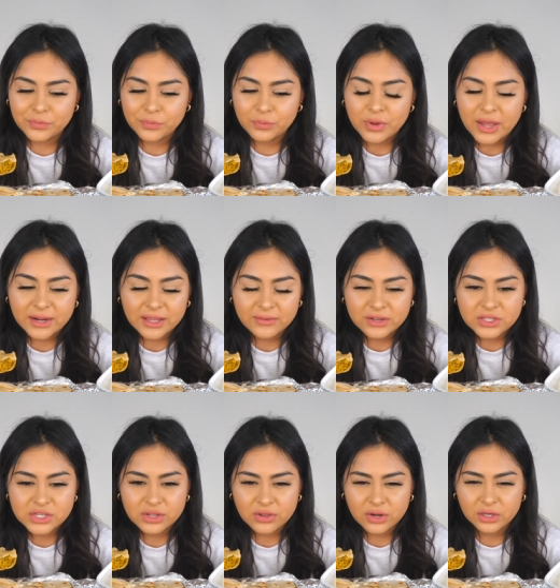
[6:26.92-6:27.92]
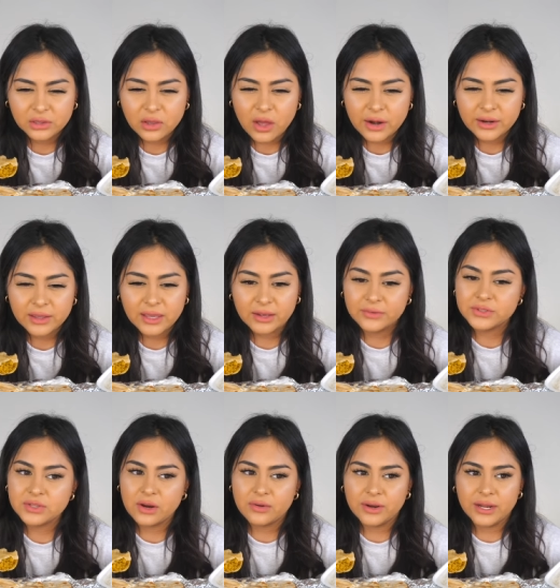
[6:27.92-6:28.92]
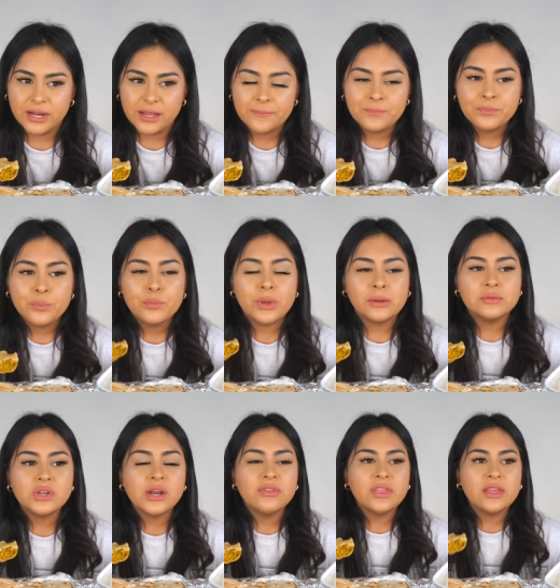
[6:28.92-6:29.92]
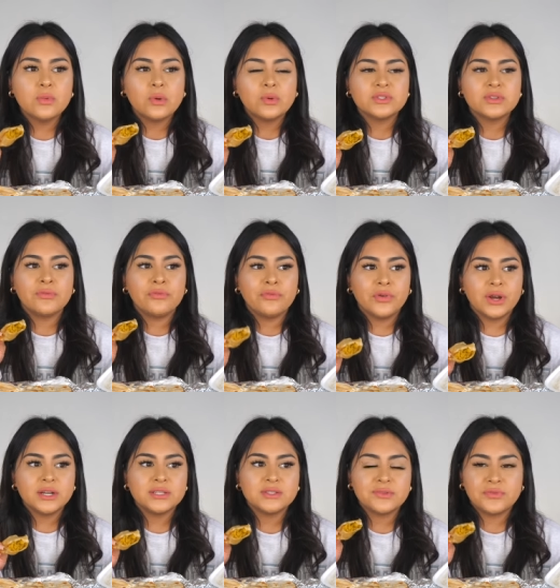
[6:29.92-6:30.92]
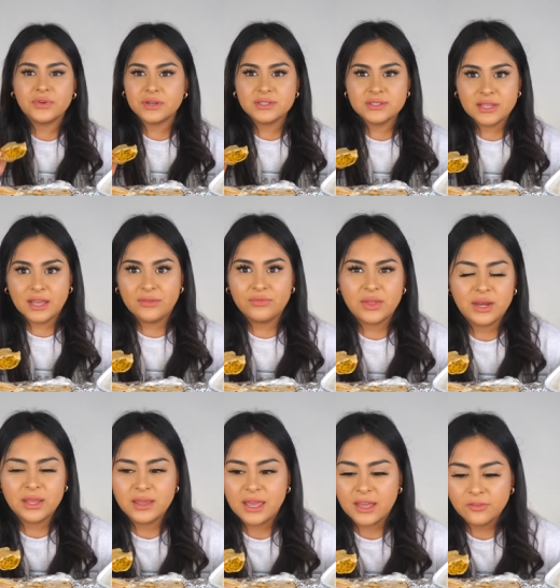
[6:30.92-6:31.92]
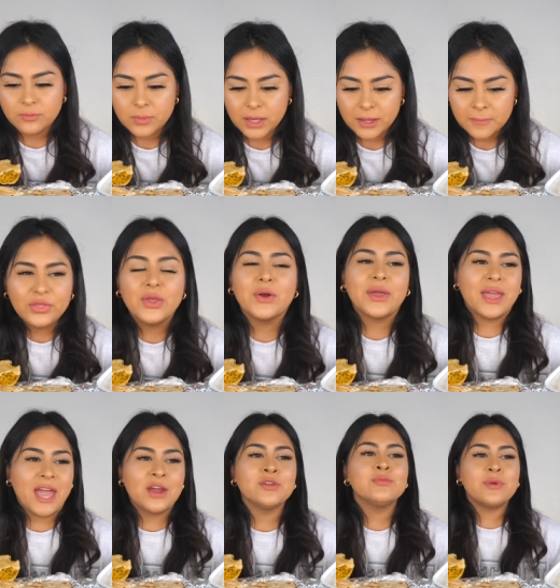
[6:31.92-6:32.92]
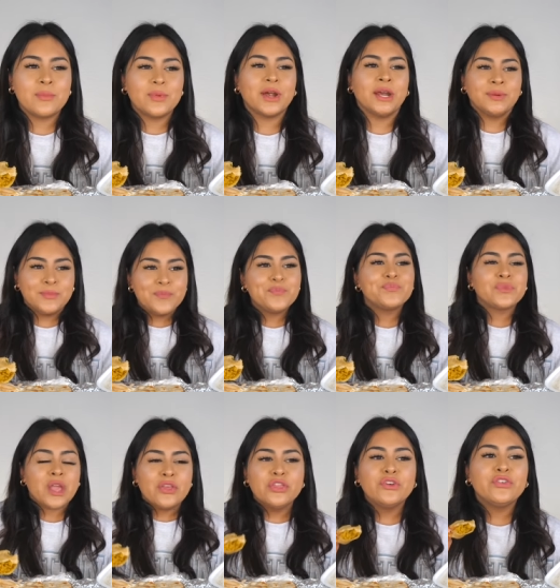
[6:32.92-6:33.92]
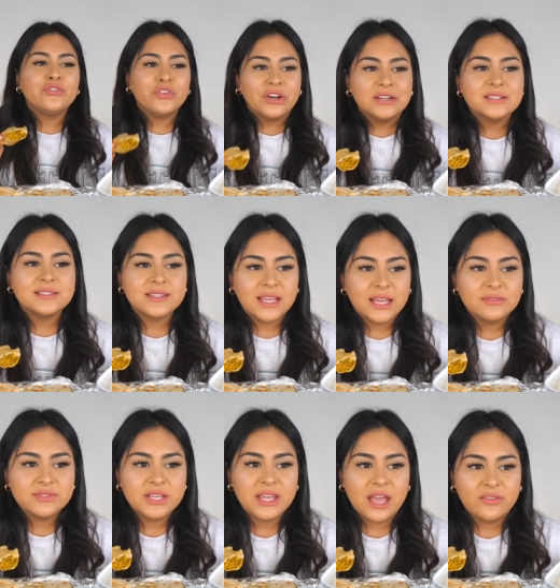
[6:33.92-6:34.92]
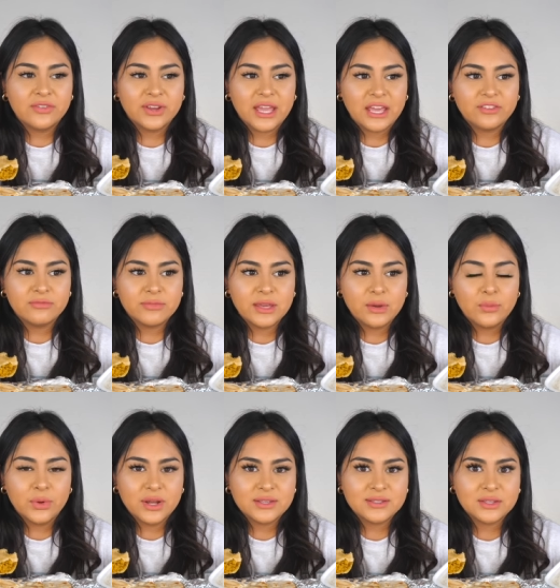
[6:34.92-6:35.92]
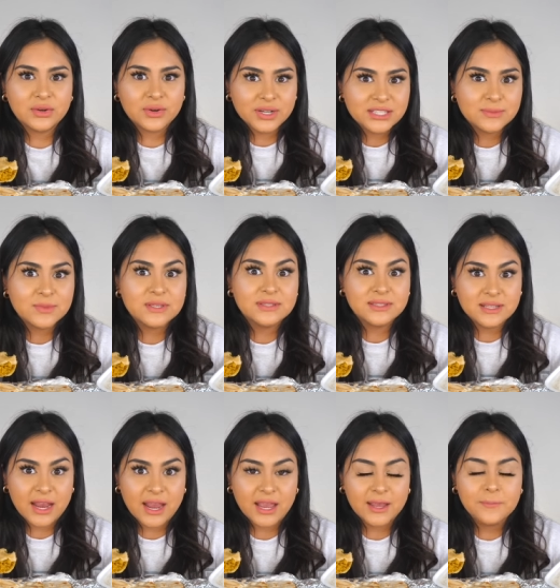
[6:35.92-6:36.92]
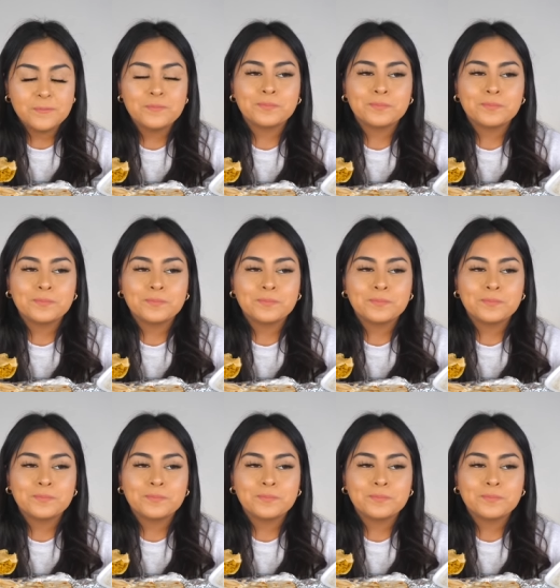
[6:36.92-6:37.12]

We had given each other a lot of gifts already, but I'm trying to think what was the first gift that he gave me. Okay, I remember. The first gift he ever gave me was Christmas Day,